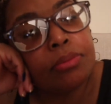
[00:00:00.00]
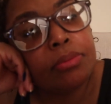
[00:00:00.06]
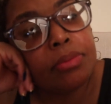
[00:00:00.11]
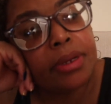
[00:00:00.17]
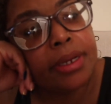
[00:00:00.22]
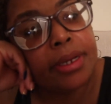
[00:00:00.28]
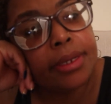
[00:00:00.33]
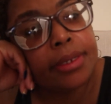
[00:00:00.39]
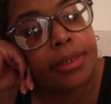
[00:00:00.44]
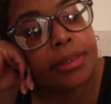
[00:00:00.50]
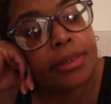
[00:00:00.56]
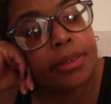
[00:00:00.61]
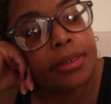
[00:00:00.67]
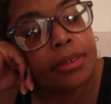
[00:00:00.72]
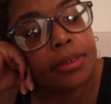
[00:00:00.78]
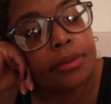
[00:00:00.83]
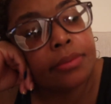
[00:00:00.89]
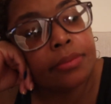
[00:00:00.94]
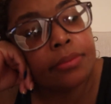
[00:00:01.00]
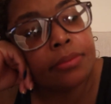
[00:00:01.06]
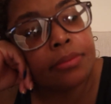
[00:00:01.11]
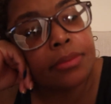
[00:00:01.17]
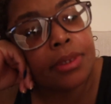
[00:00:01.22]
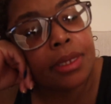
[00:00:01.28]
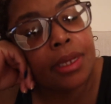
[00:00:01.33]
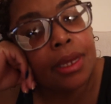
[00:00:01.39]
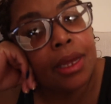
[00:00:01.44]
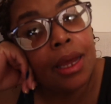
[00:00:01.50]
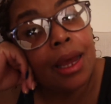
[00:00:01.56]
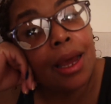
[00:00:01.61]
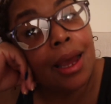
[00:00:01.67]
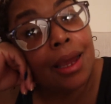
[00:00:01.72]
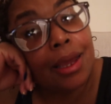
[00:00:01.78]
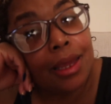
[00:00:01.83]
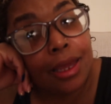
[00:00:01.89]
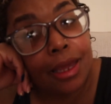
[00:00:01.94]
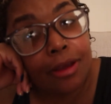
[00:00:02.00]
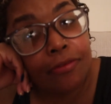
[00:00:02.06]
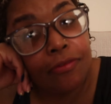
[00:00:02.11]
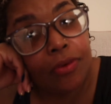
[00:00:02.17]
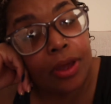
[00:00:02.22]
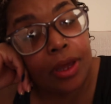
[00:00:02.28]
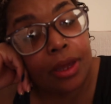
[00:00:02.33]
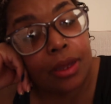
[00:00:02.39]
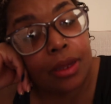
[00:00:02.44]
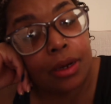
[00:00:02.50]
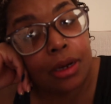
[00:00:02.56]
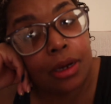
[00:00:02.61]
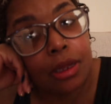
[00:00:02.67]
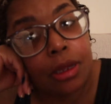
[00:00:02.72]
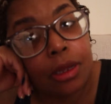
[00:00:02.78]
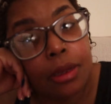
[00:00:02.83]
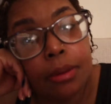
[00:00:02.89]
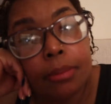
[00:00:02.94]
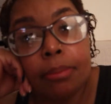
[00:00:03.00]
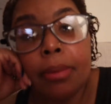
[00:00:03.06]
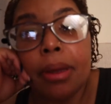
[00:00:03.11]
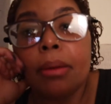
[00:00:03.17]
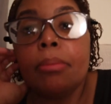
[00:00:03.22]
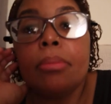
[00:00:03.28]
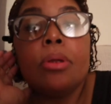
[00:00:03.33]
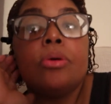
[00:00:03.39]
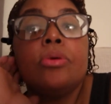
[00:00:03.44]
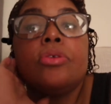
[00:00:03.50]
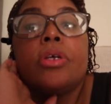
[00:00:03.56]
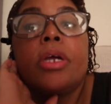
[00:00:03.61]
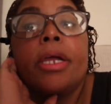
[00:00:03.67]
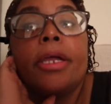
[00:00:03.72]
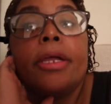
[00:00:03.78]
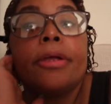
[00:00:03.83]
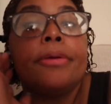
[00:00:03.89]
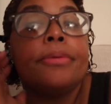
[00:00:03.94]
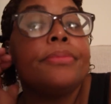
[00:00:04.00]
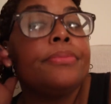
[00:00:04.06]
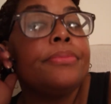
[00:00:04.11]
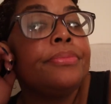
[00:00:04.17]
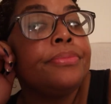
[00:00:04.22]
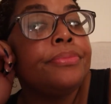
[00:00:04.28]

But I can't find my blow dryer